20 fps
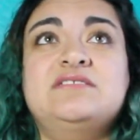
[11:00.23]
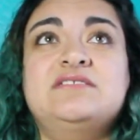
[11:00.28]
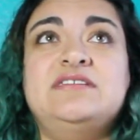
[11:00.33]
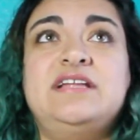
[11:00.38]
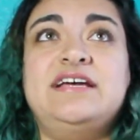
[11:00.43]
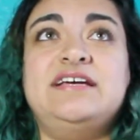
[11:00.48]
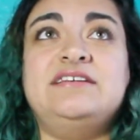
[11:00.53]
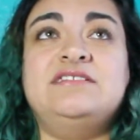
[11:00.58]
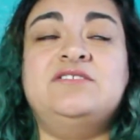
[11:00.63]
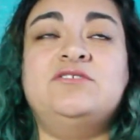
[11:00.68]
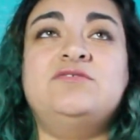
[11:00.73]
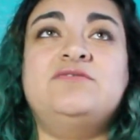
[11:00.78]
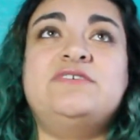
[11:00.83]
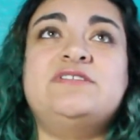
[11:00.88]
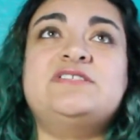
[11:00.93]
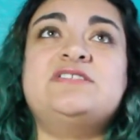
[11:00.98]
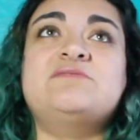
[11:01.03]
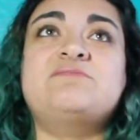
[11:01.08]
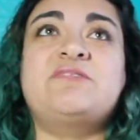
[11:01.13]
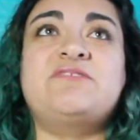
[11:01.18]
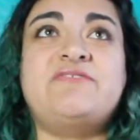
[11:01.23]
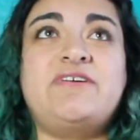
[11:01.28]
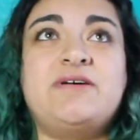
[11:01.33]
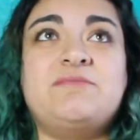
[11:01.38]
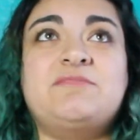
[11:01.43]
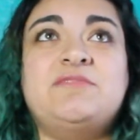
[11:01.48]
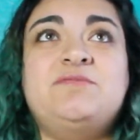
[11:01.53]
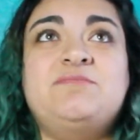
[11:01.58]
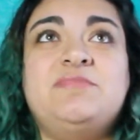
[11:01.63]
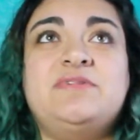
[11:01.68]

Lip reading: Like, no offense to my family,